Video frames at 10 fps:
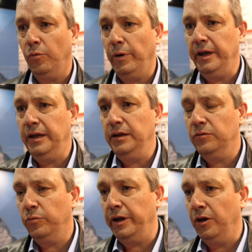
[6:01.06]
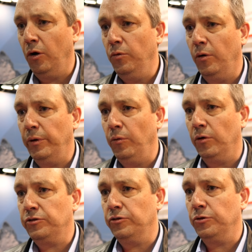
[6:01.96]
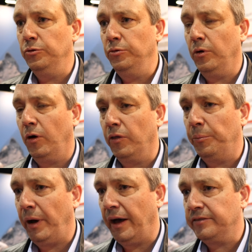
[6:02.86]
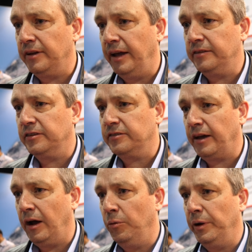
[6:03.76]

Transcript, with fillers: we know what we want to do on the path to exascale,